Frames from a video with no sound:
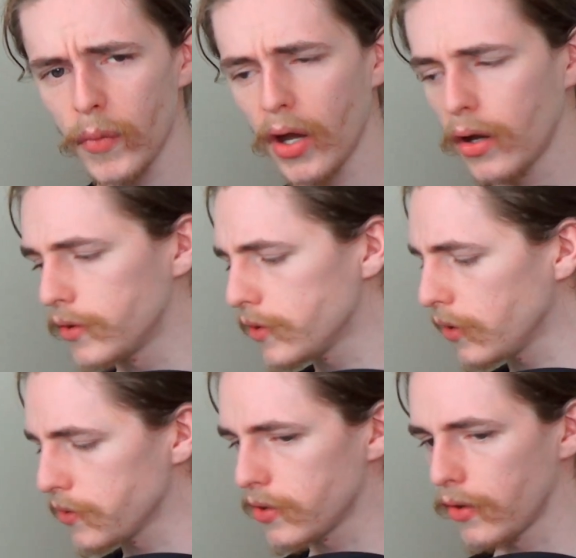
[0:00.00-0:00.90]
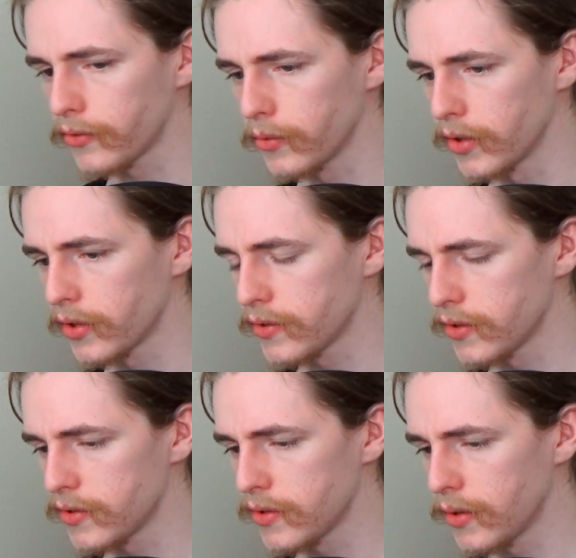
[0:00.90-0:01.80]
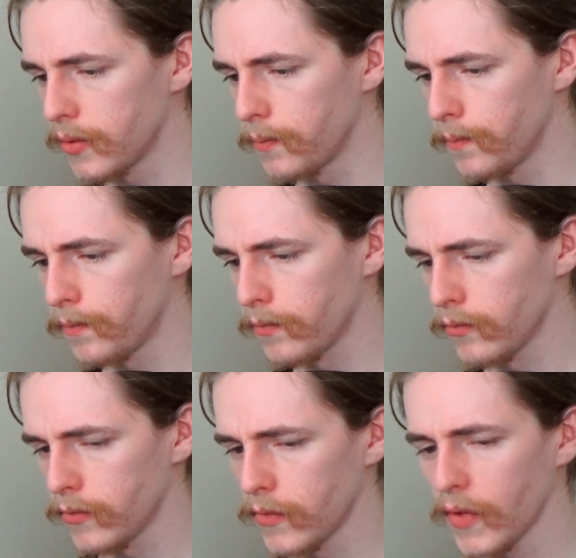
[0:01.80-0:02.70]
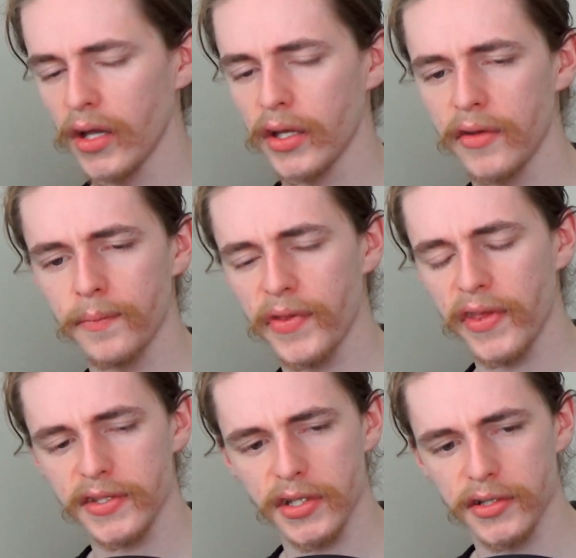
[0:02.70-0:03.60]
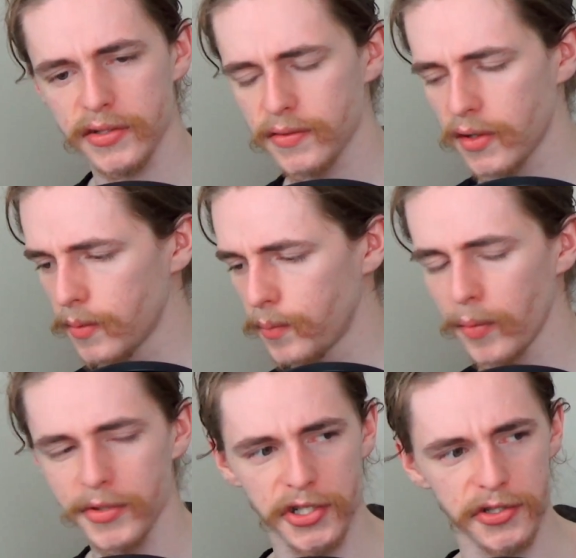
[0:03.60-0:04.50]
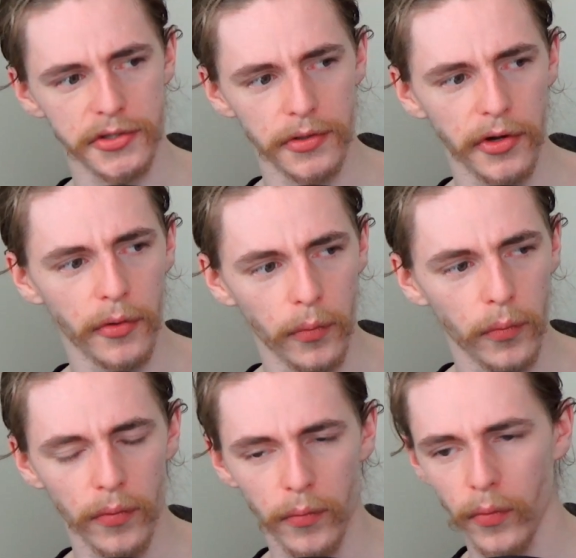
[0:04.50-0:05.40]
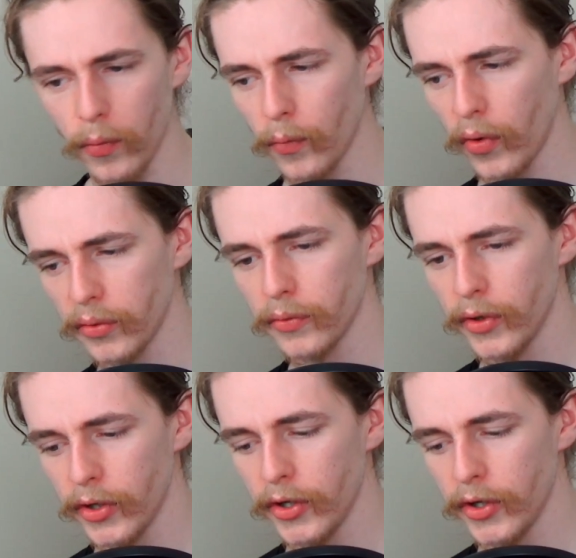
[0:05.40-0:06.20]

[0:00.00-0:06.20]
it's not Softworks, it's I'll give Bethesda's publishing studio one.